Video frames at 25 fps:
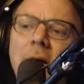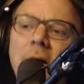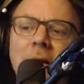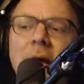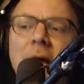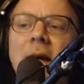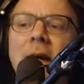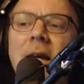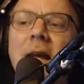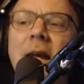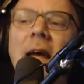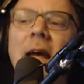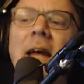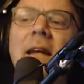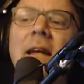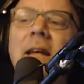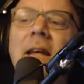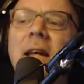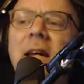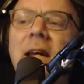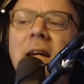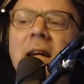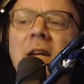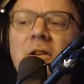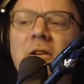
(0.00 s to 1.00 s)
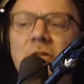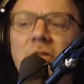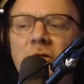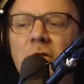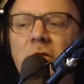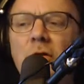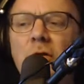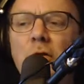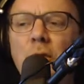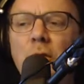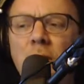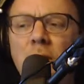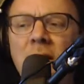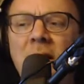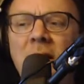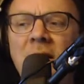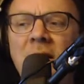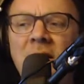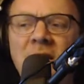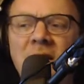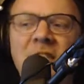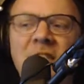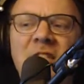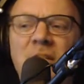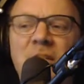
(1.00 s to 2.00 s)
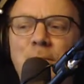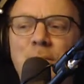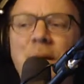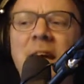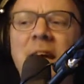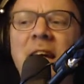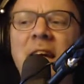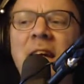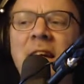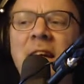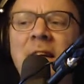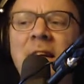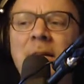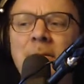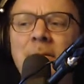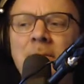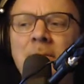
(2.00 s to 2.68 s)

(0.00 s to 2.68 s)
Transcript: that any Jew in Spain